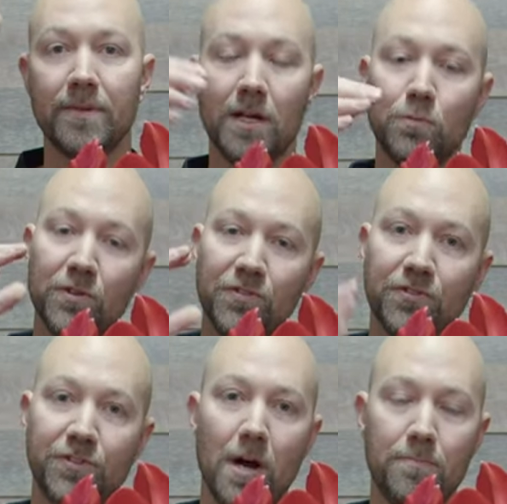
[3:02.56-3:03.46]
It will
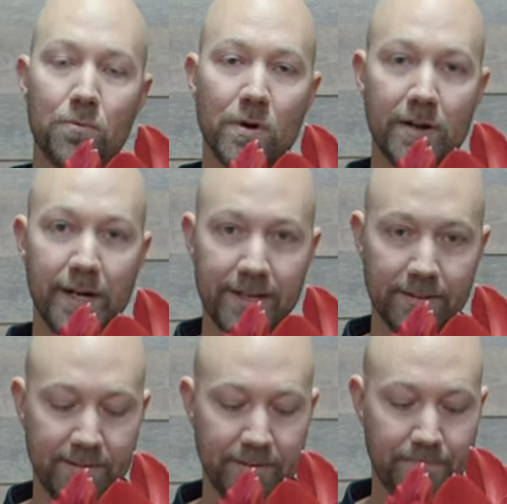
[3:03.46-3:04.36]
stop where it
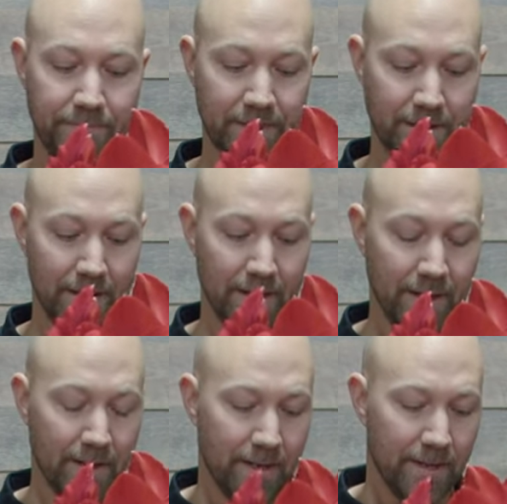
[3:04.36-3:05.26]
is.
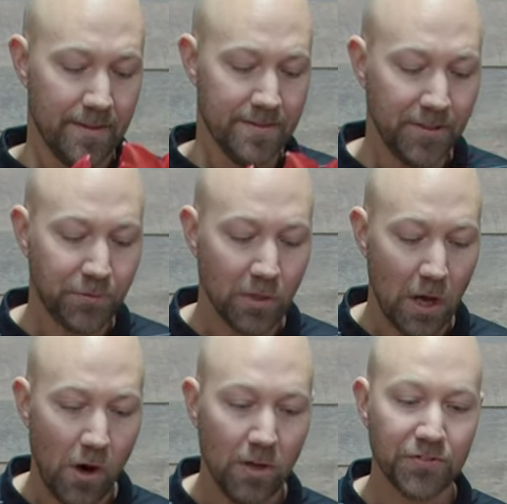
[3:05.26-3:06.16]
This will
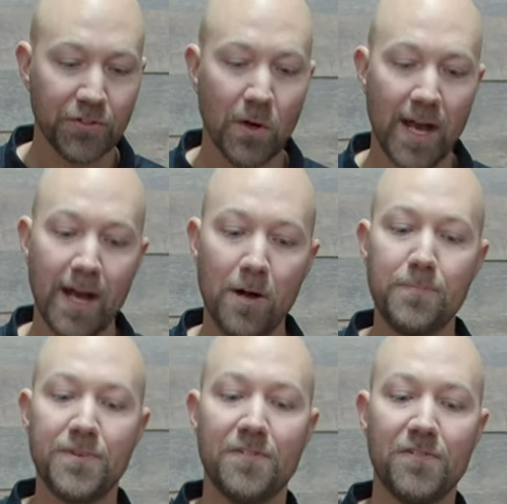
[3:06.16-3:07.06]
also
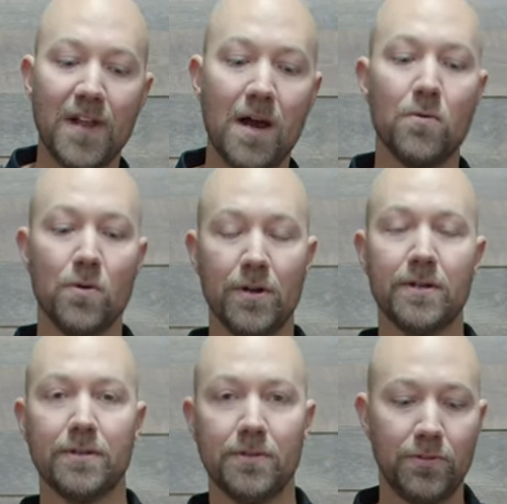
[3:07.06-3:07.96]
help the flower
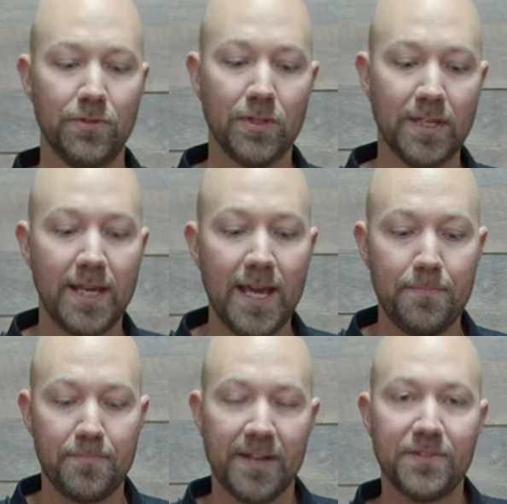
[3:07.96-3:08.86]
to
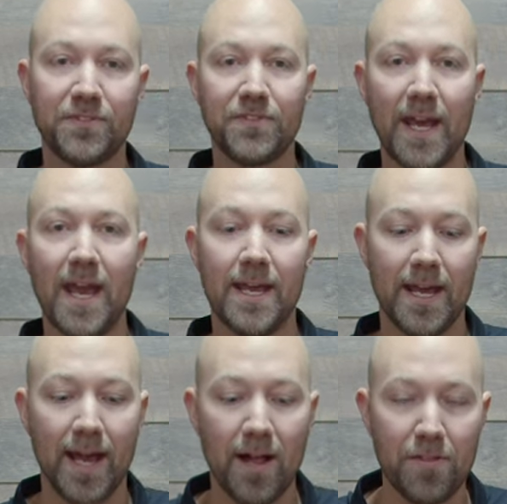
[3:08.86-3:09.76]
keep and stay
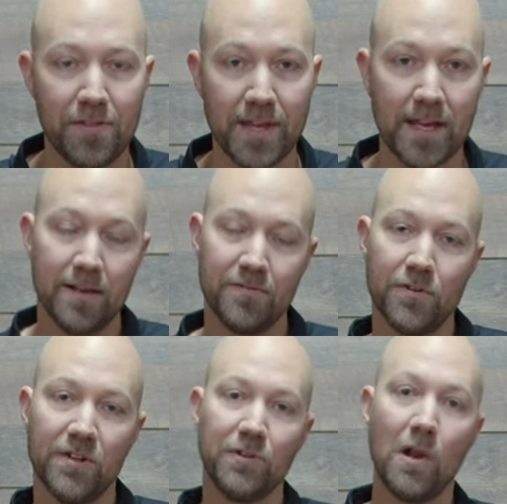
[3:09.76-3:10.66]
healthy
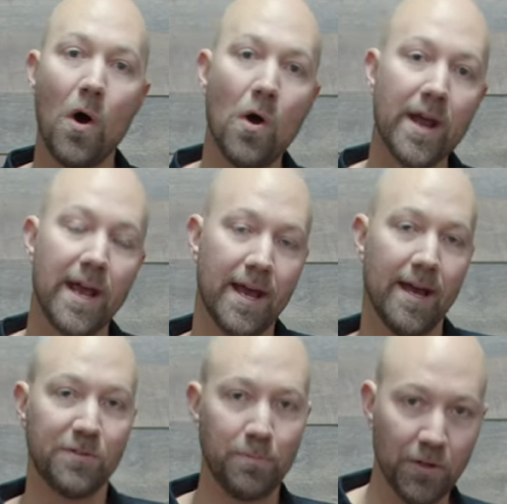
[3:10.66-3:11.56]
for as long
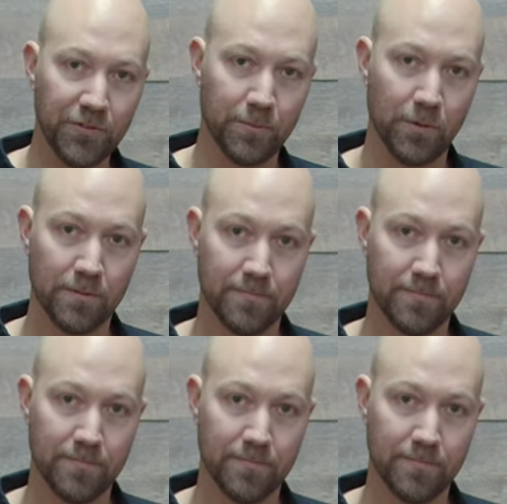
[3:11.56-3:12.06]
as possible.